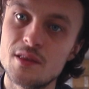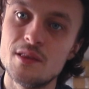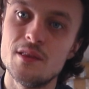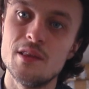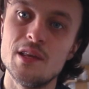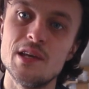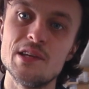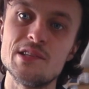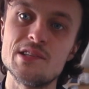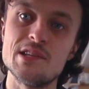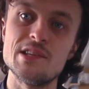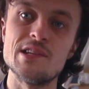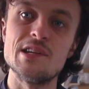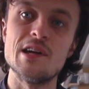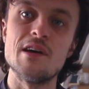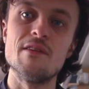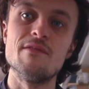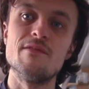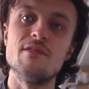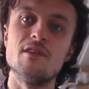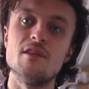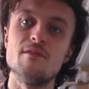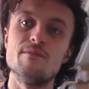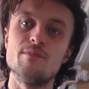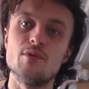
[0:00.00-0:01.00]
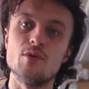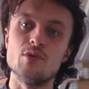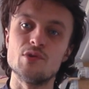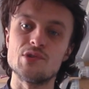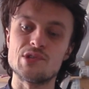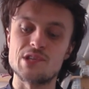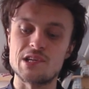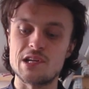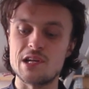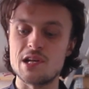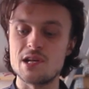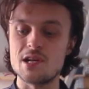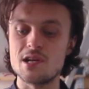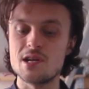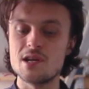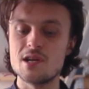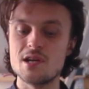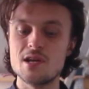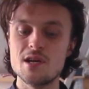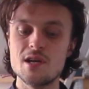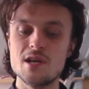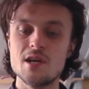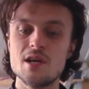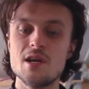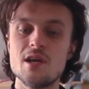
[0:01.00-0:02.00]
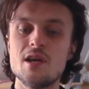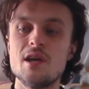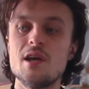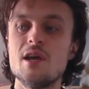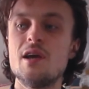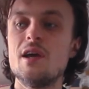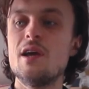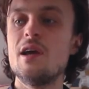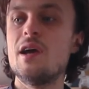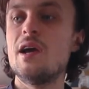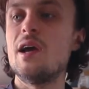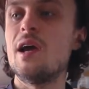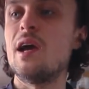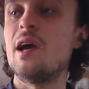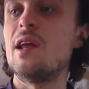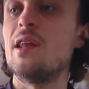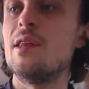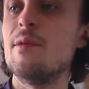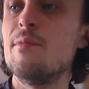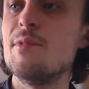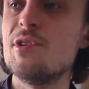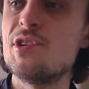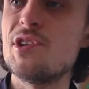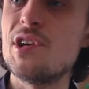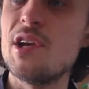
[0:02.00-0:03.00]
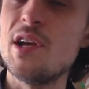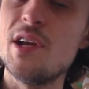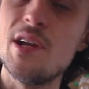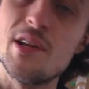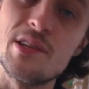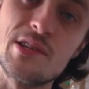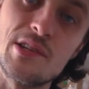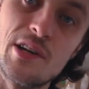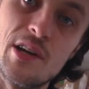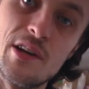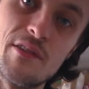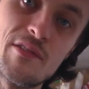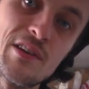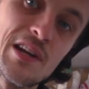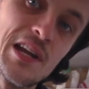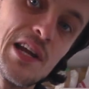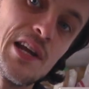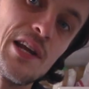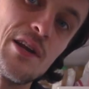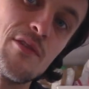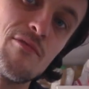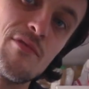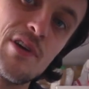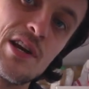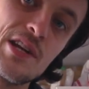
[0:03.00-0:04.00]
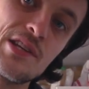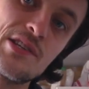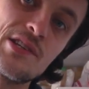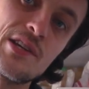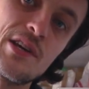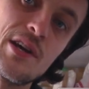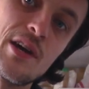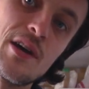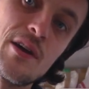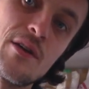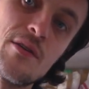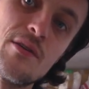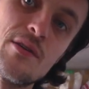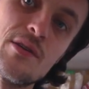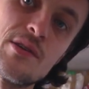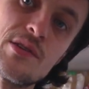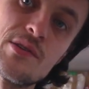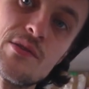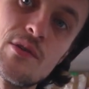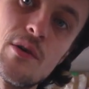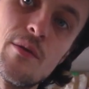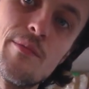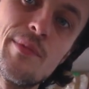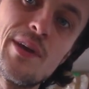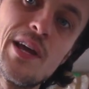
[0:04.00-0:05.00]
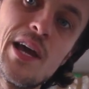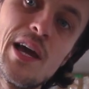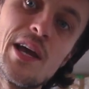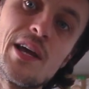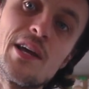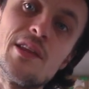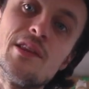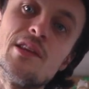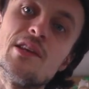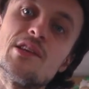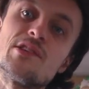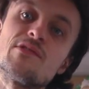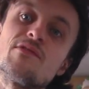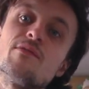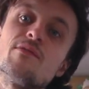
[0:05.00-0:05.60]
This is now full of porcelain, and the machine is kind of clean and ready to go. So I'll be hanging this